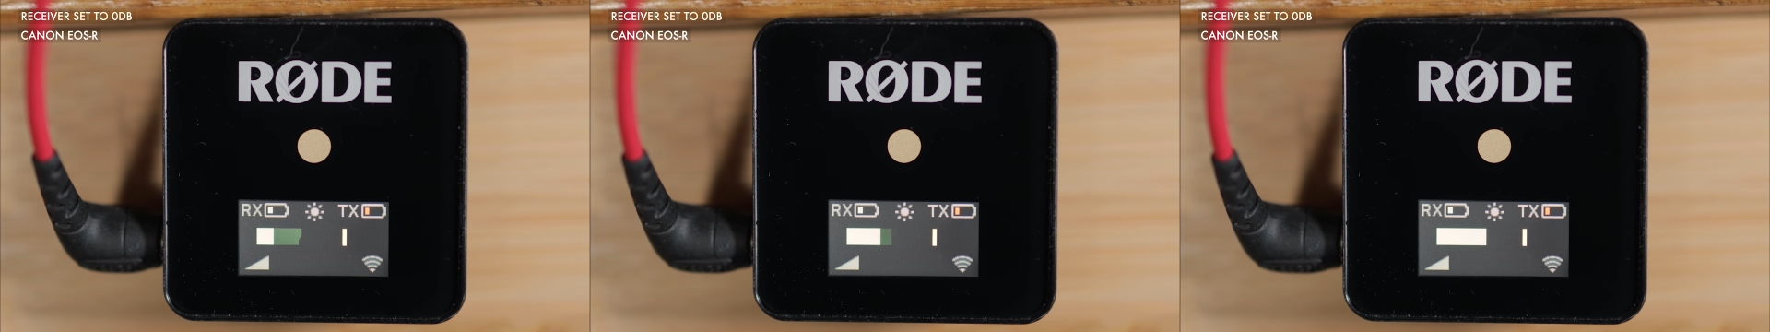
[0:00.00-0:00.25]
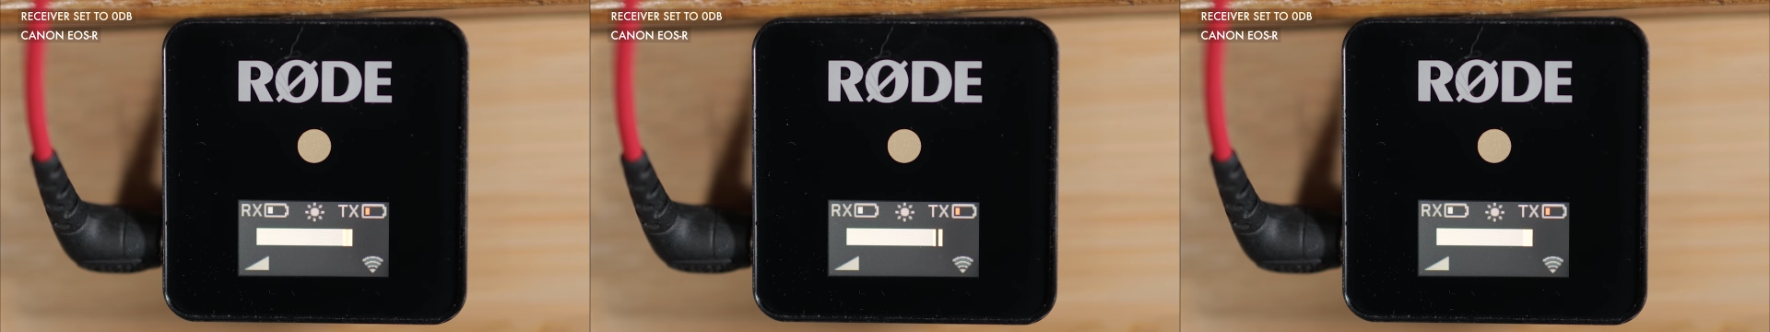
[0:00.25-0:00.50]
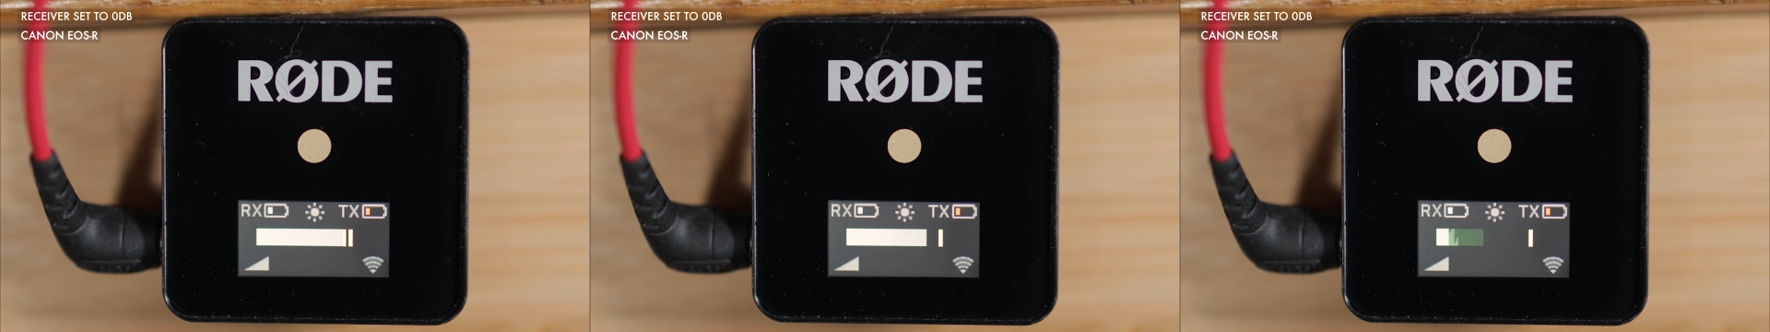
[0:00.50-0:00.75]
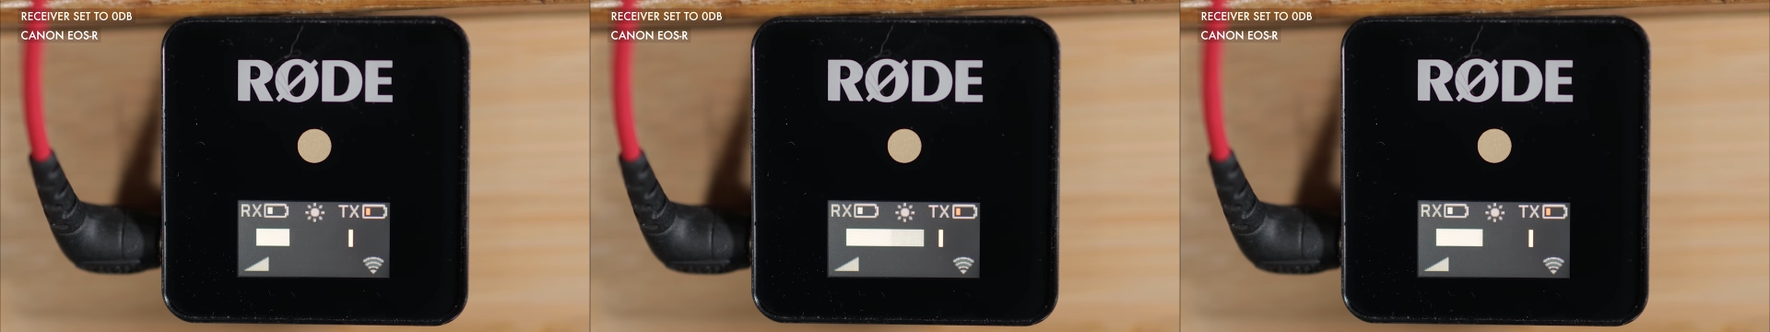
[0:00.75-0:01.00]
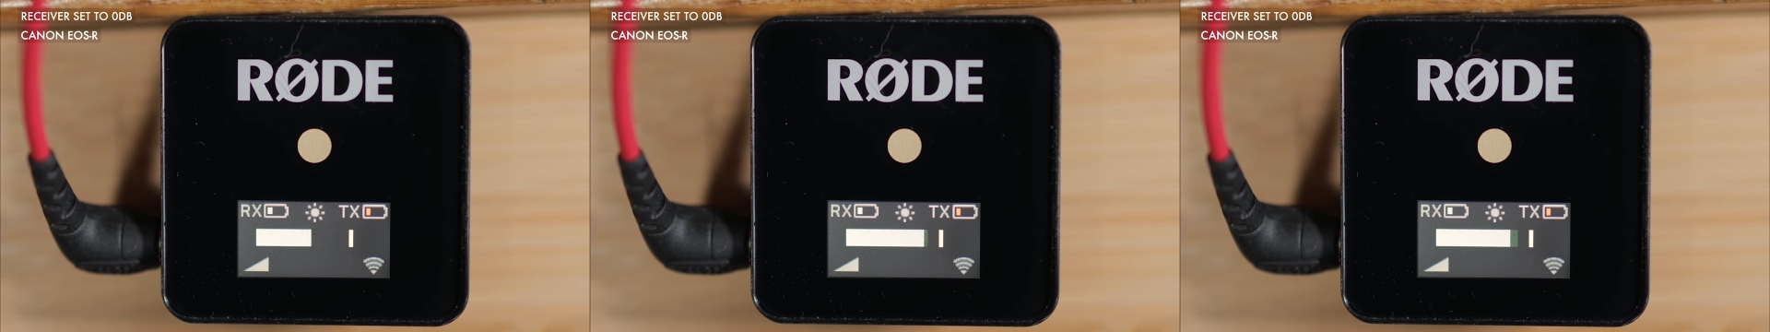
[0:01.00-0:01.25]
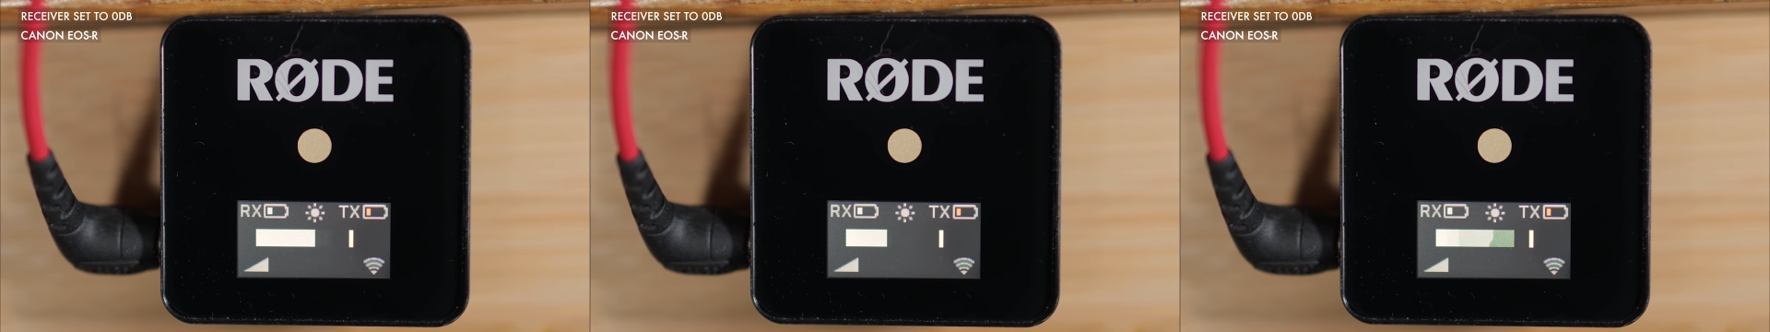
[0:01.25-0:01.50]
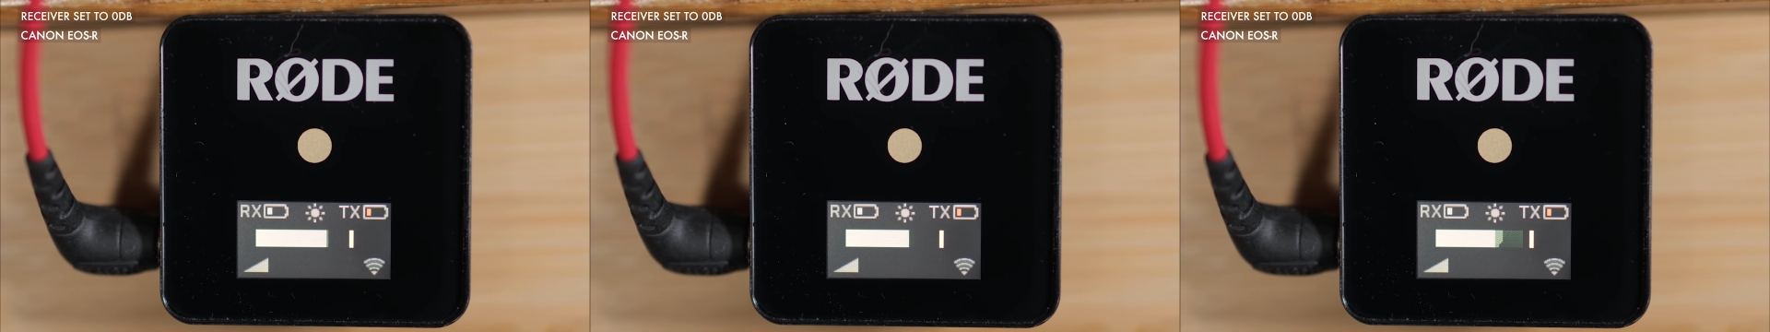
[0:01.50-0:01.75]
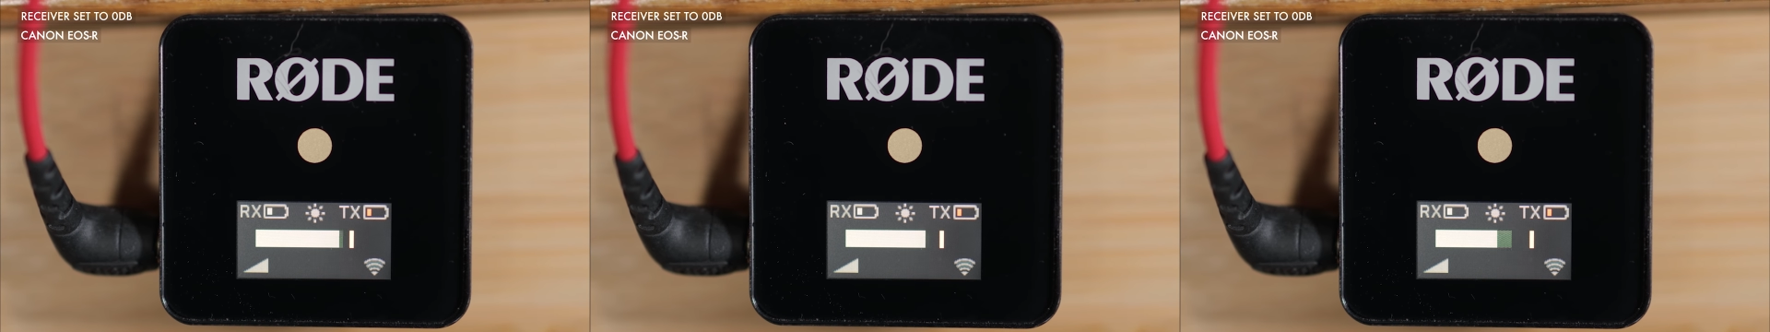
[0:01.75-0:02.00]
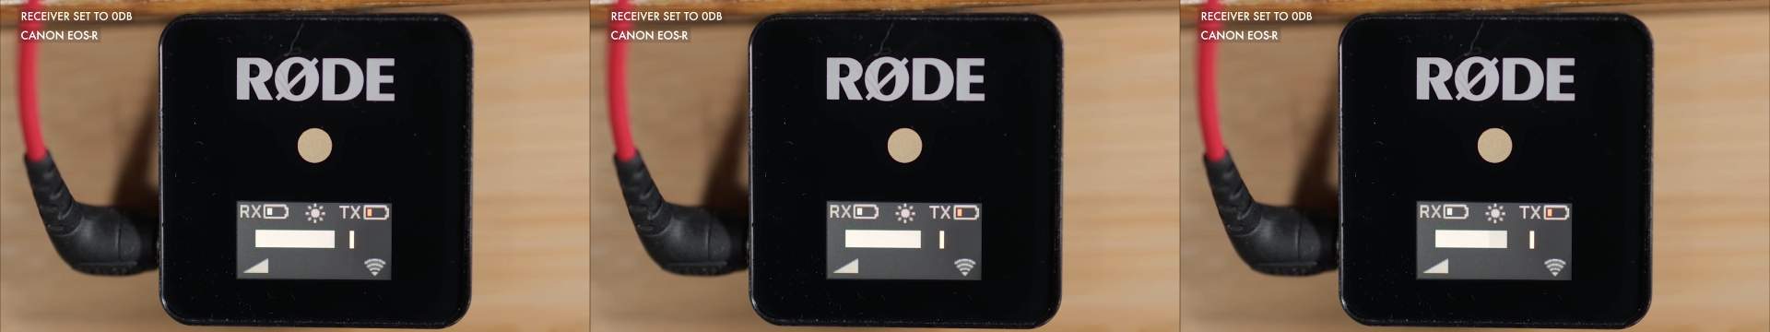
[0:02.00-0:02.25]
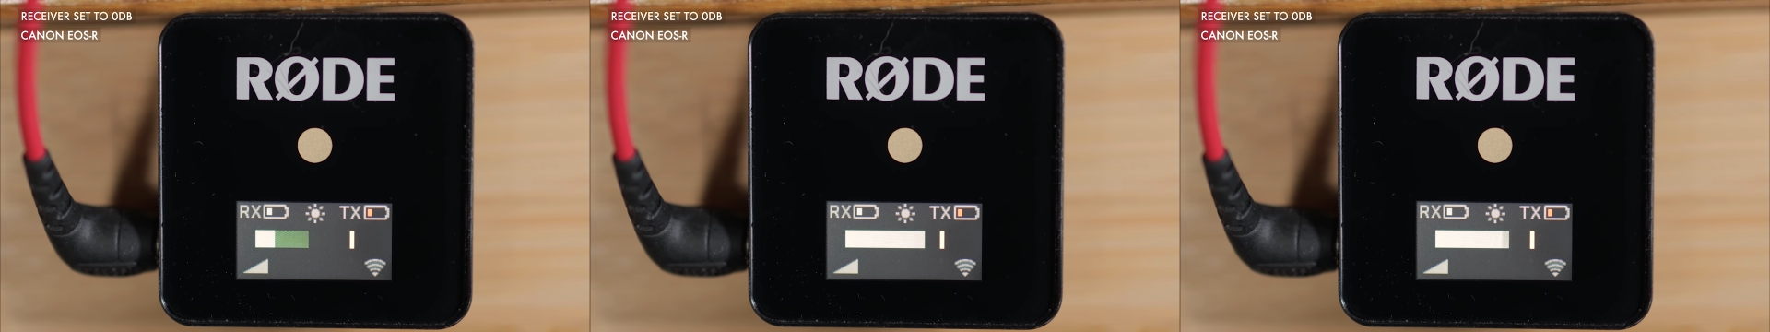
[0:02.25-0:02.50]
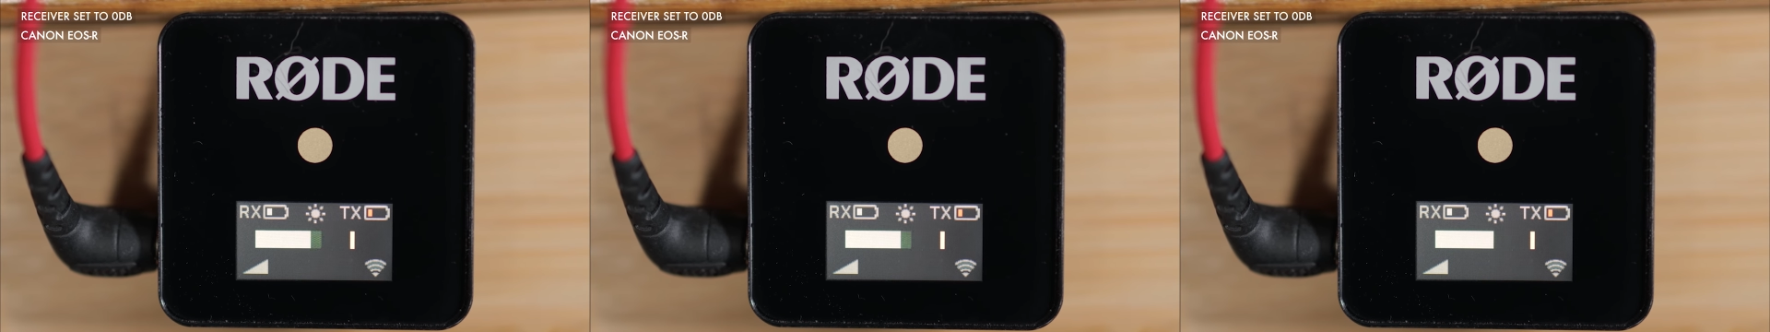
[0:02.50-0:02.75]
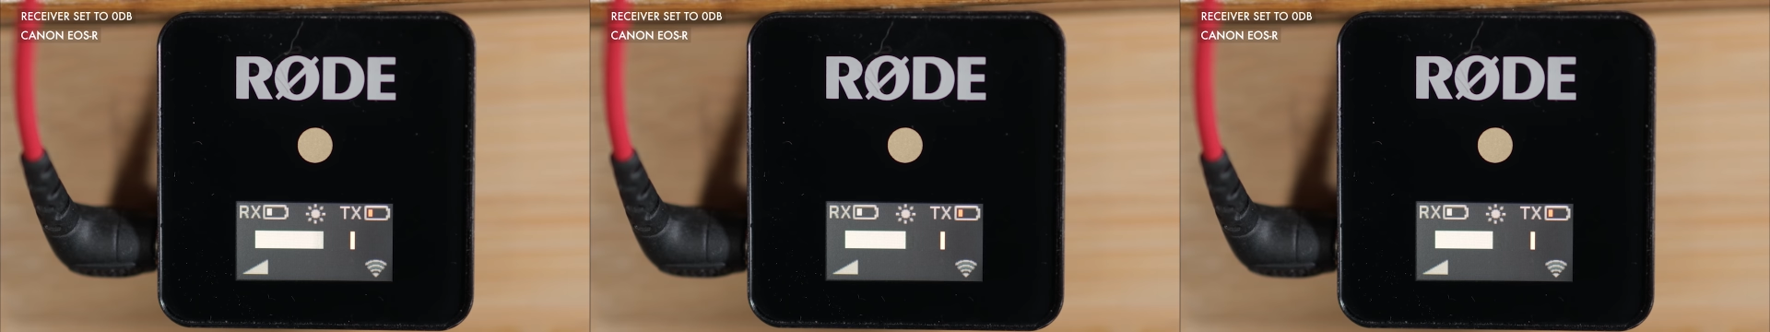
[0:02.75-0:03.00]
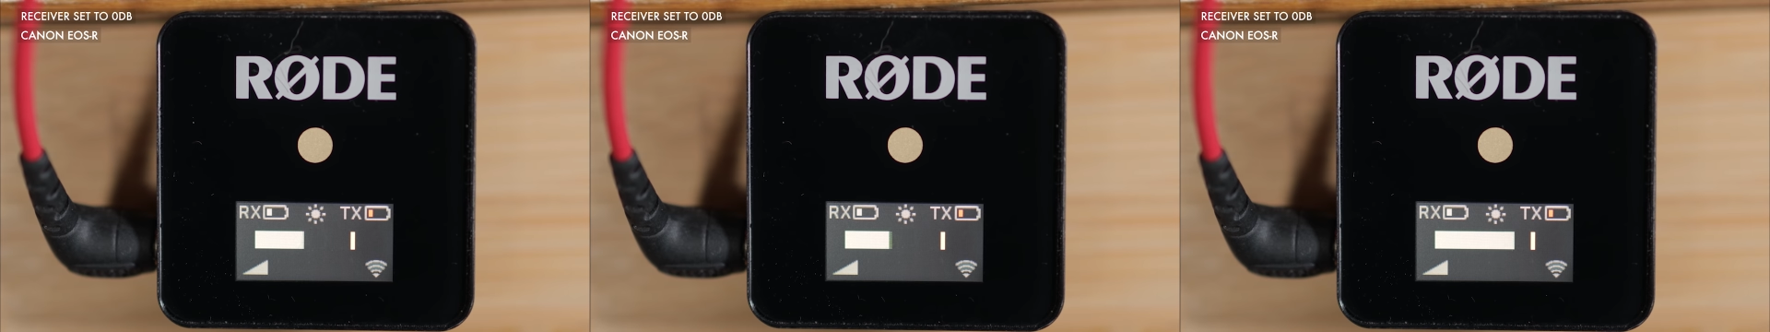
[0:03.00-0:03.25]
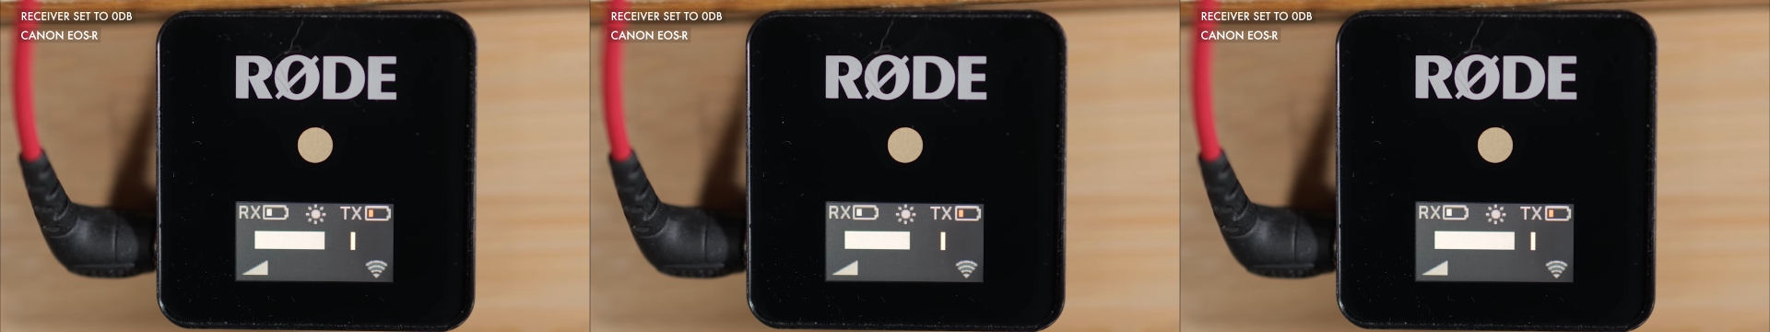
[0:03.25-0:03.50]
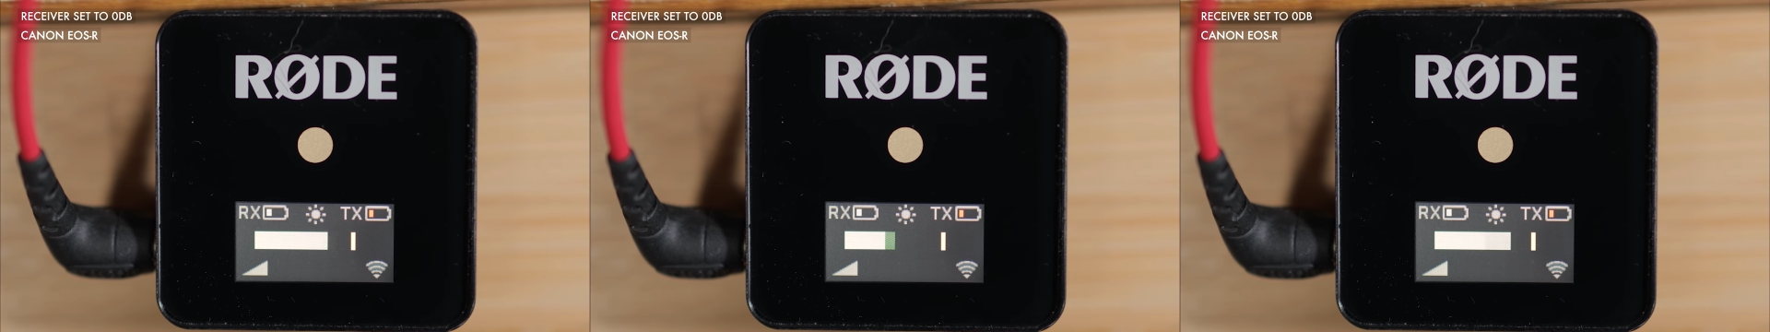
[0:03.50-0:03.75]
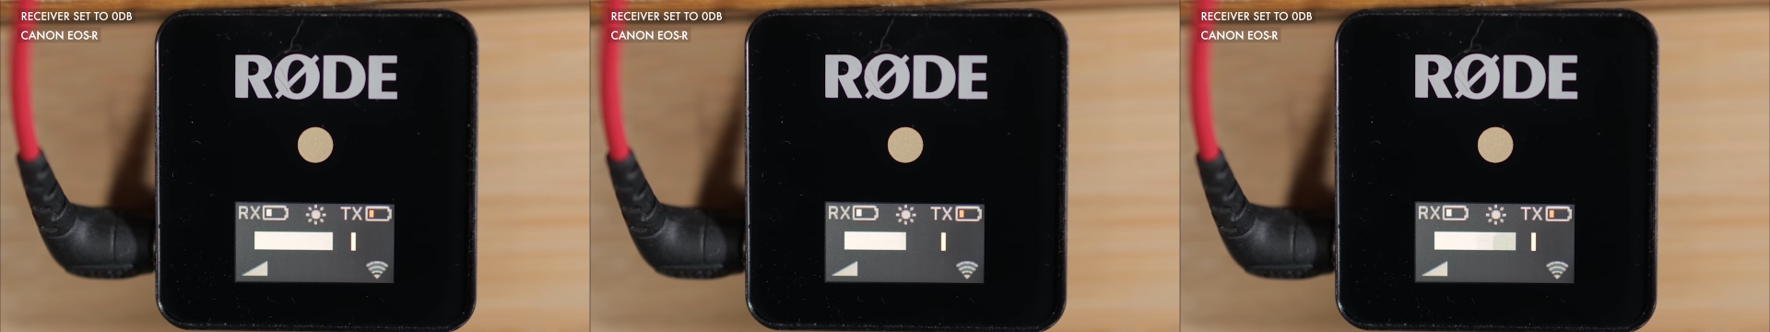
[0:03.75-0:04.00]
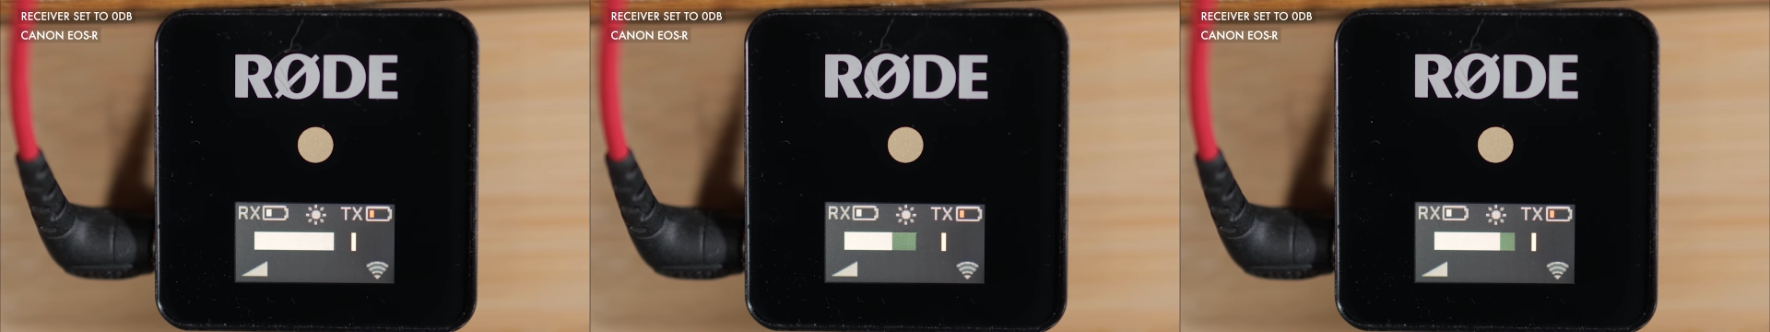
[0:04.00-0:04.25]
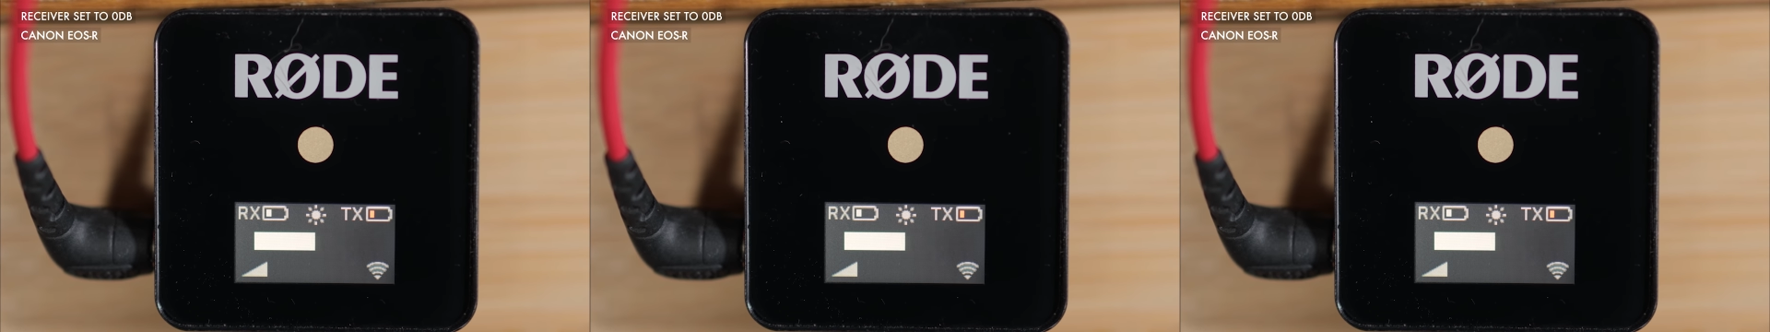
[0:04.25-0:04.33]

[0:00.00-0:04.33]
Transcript: [unreadable: no face in view]